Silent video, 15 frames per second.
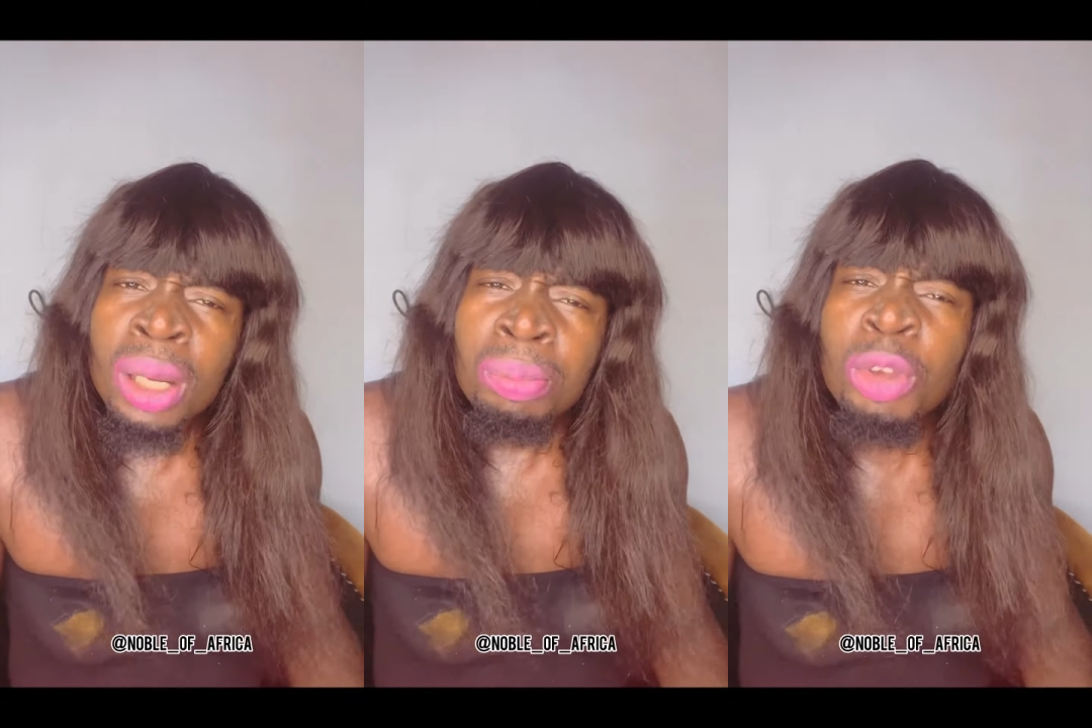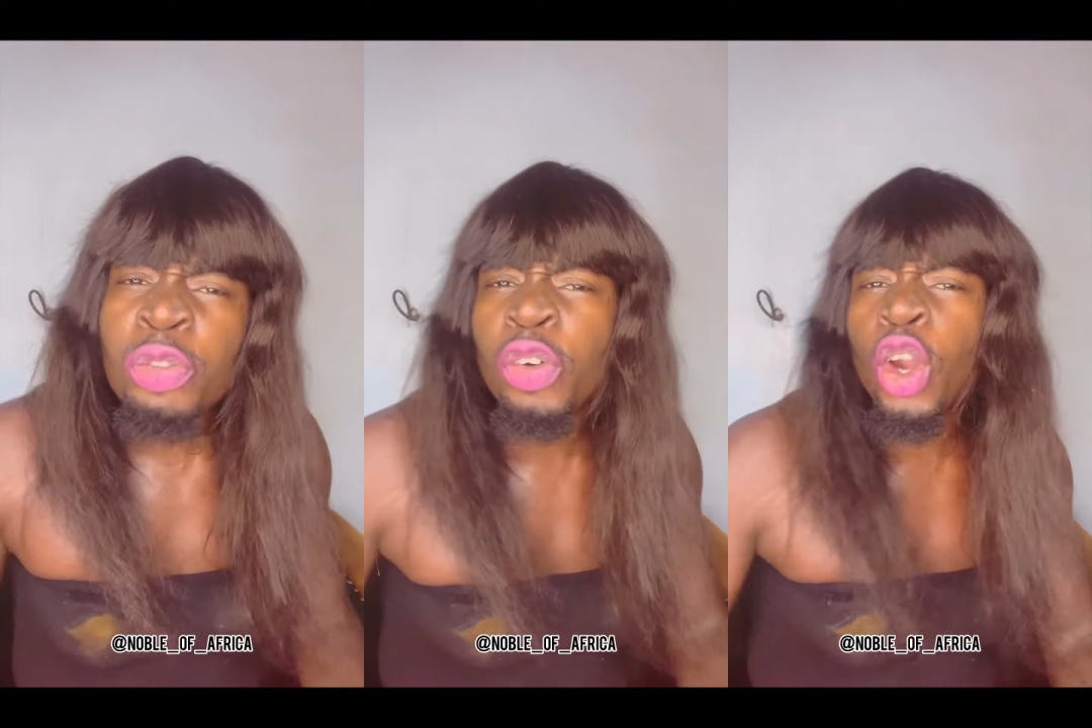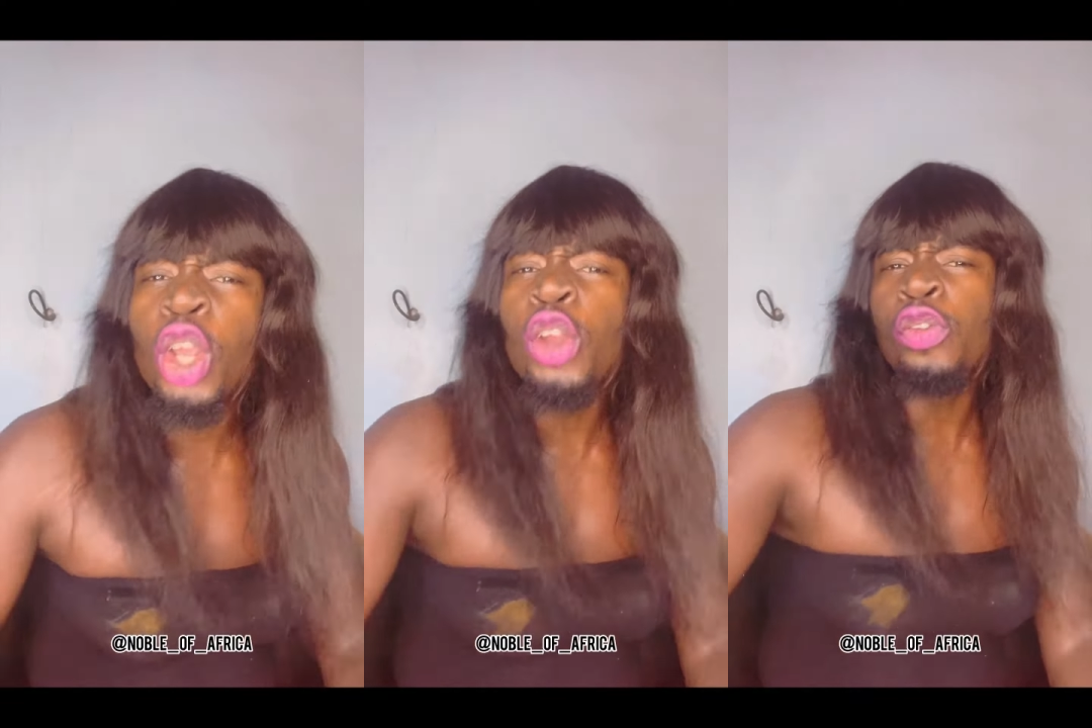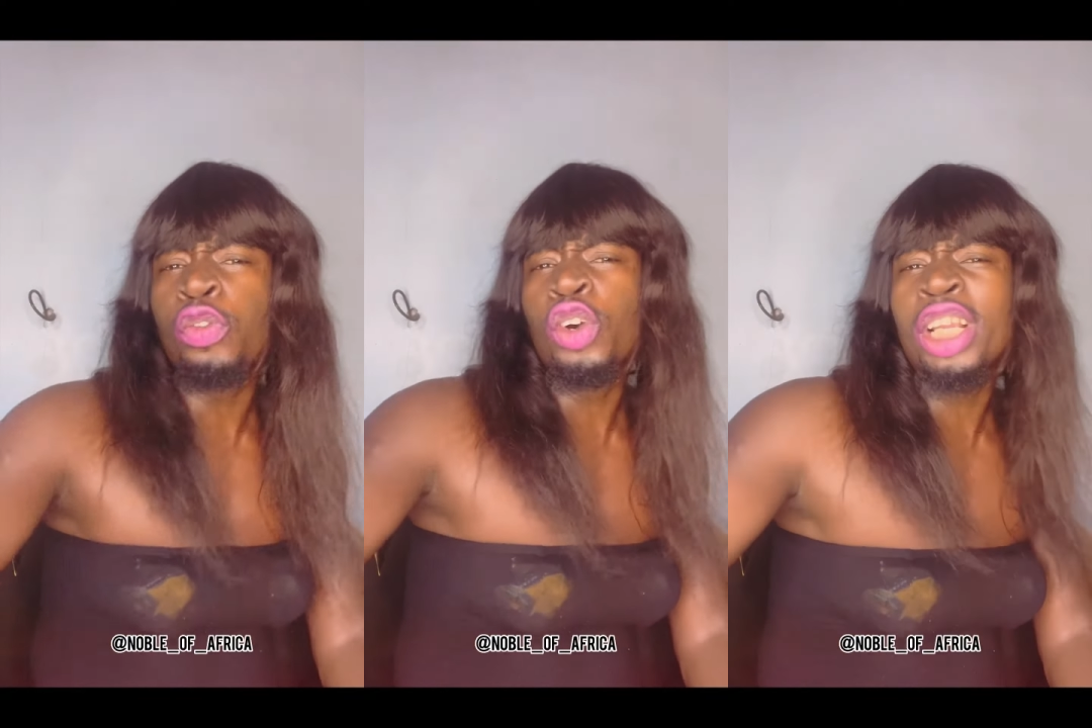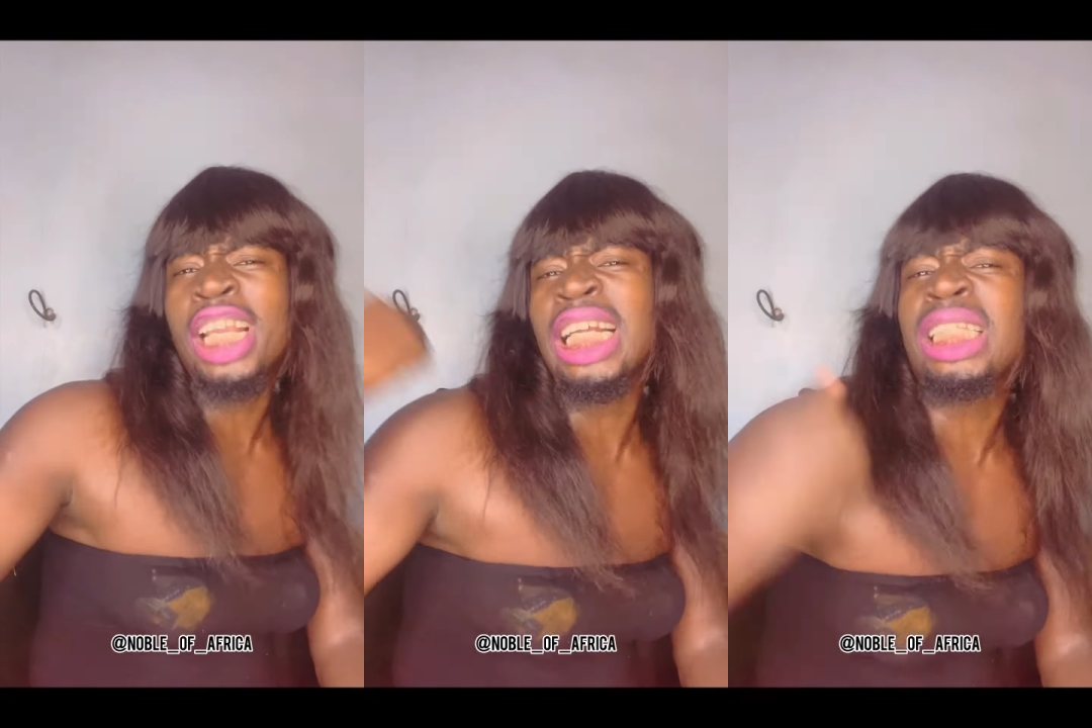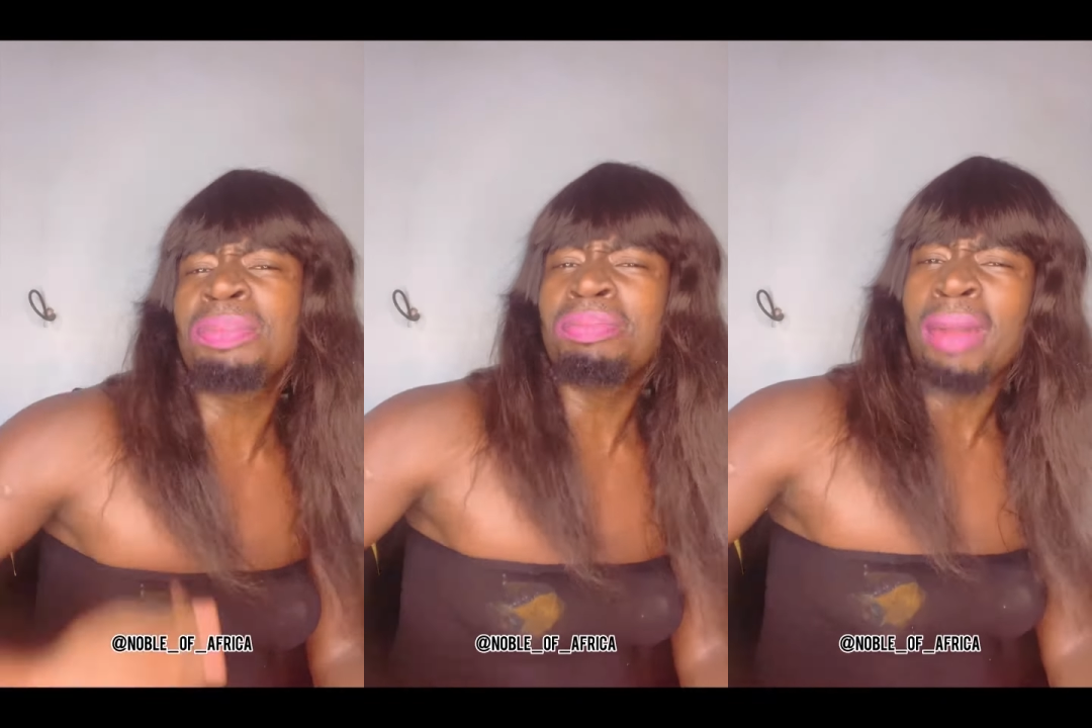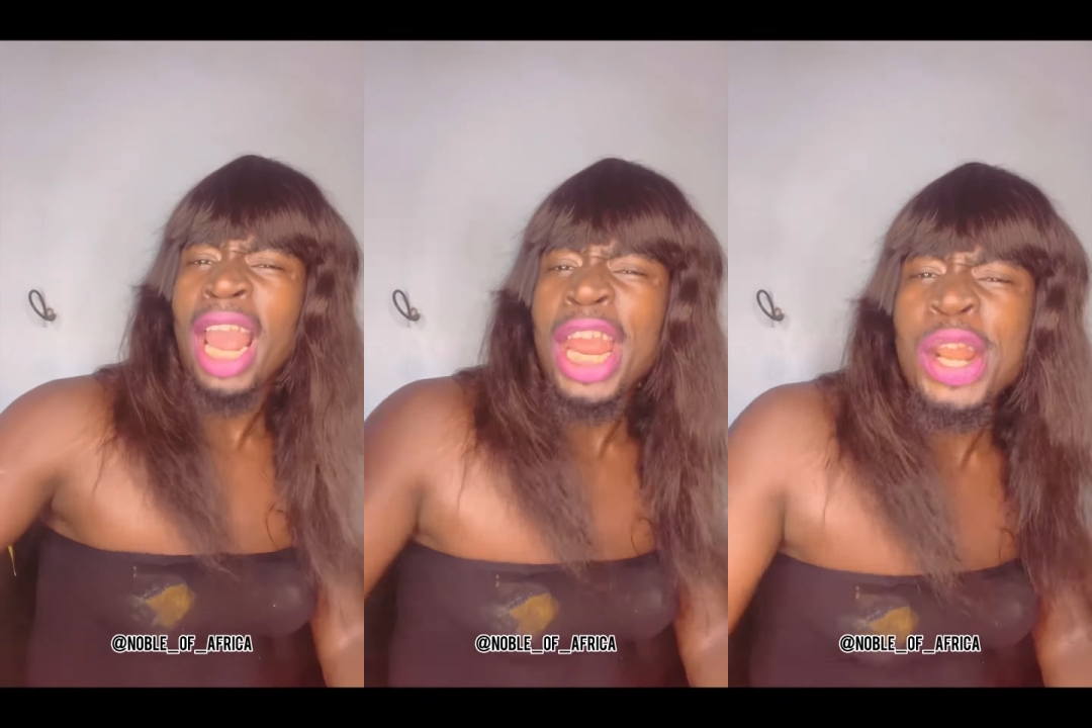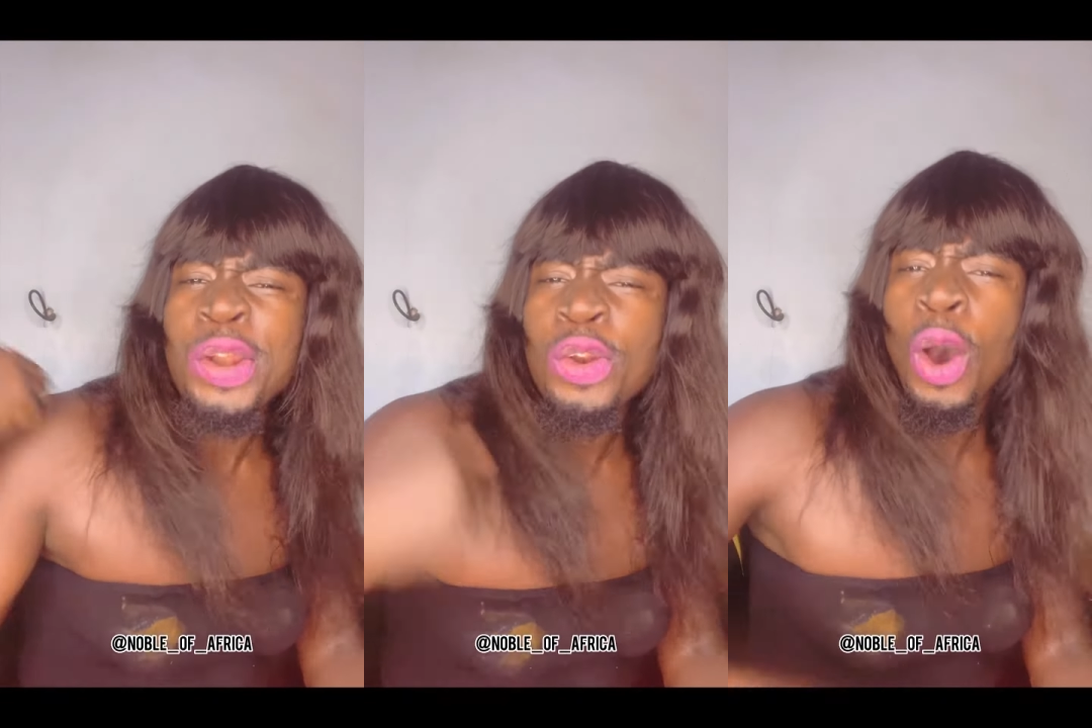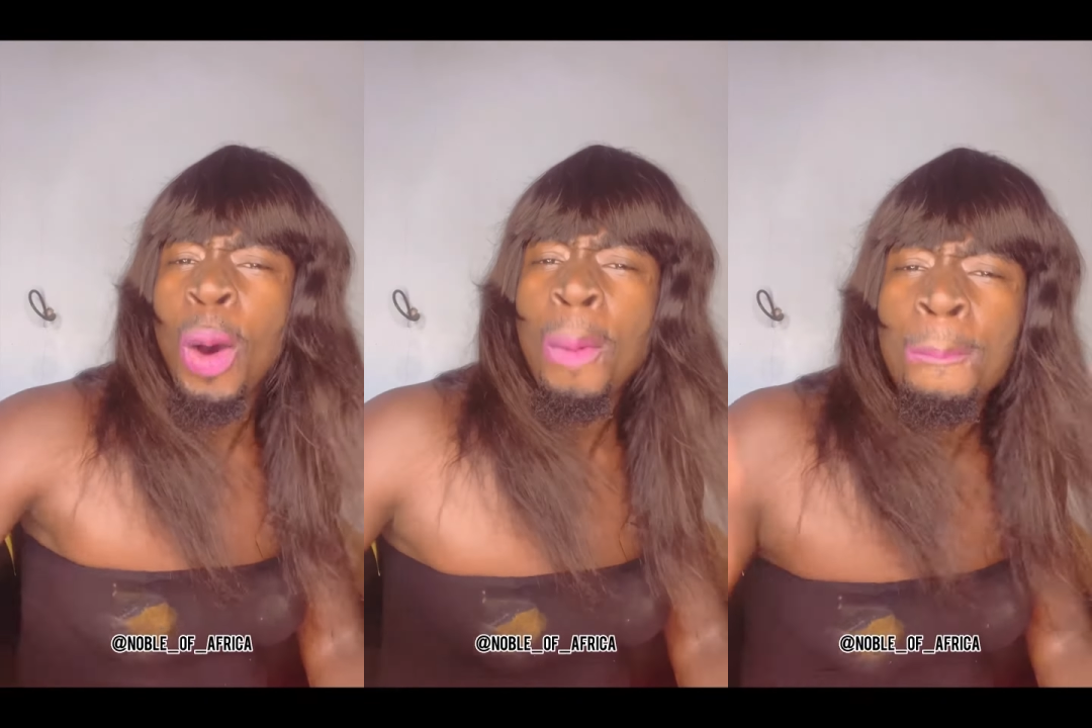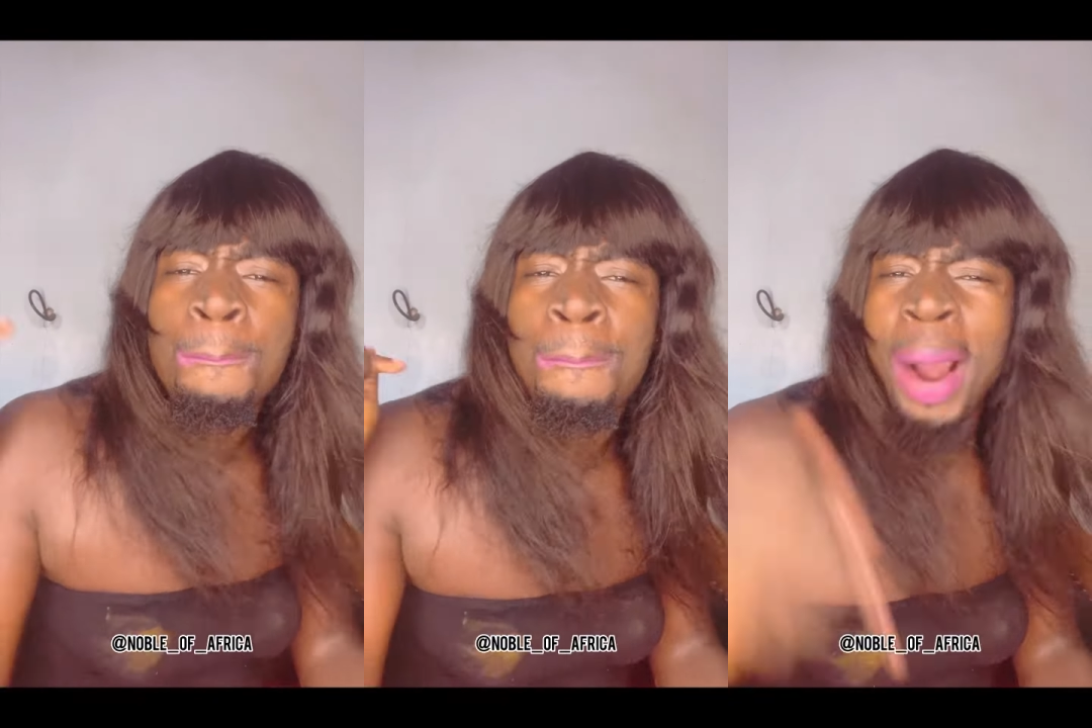Before you even get my
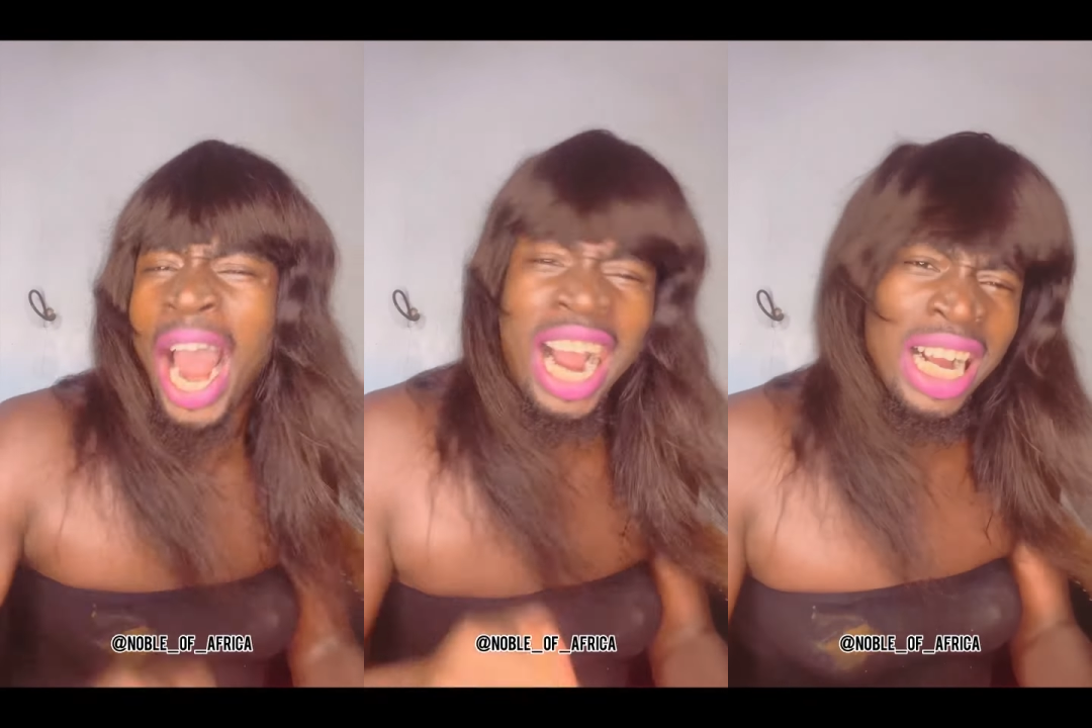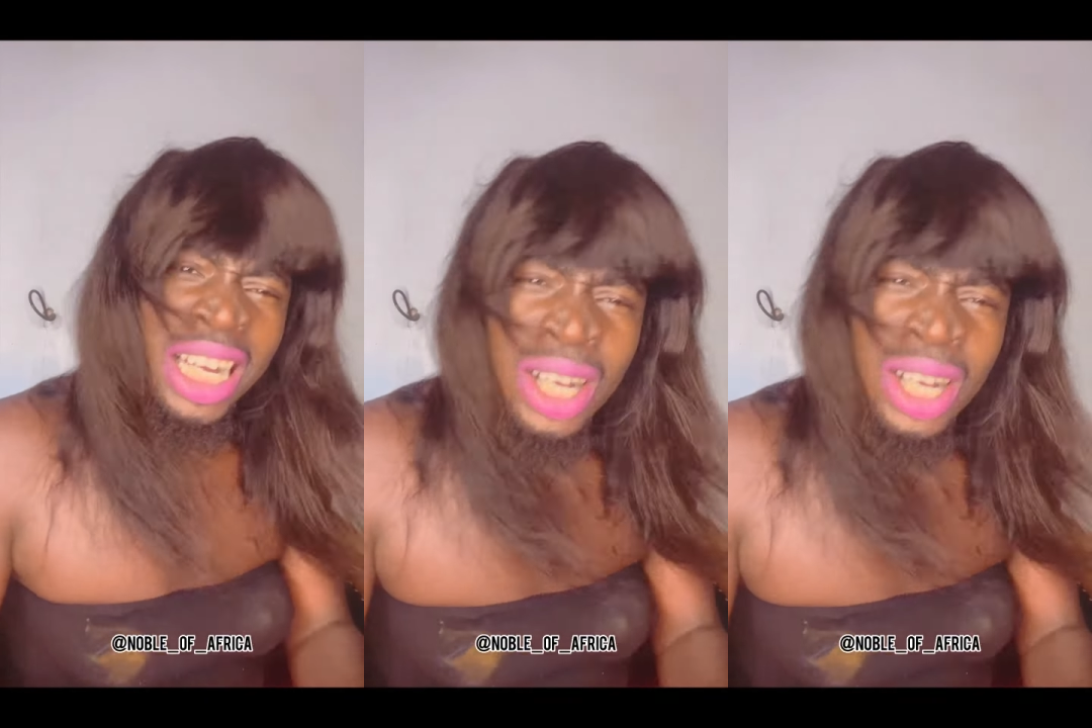number,